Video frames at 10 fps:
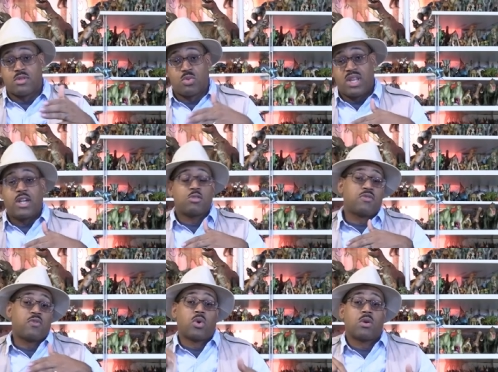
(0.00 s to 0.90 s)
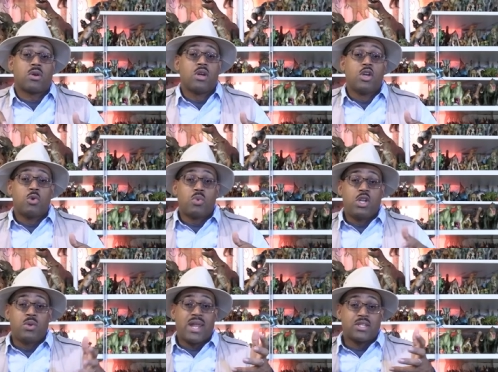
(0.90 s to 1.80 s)
20 years before we
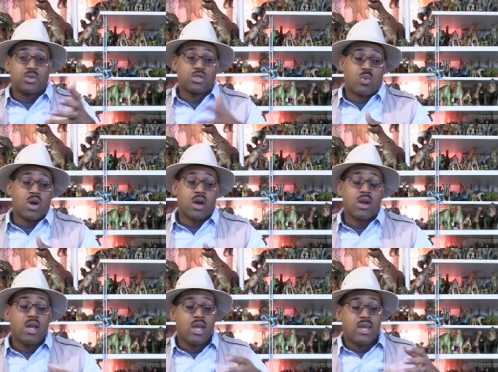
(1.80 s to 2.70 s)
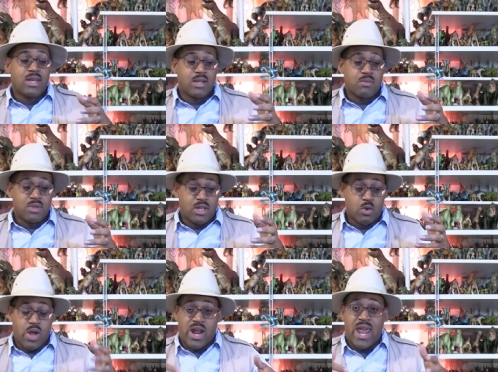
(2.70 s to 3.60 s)
knew dinosaurs were,
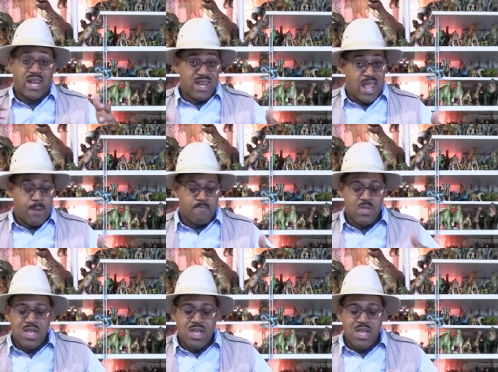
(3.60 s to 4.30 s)
Iguanodon had a name.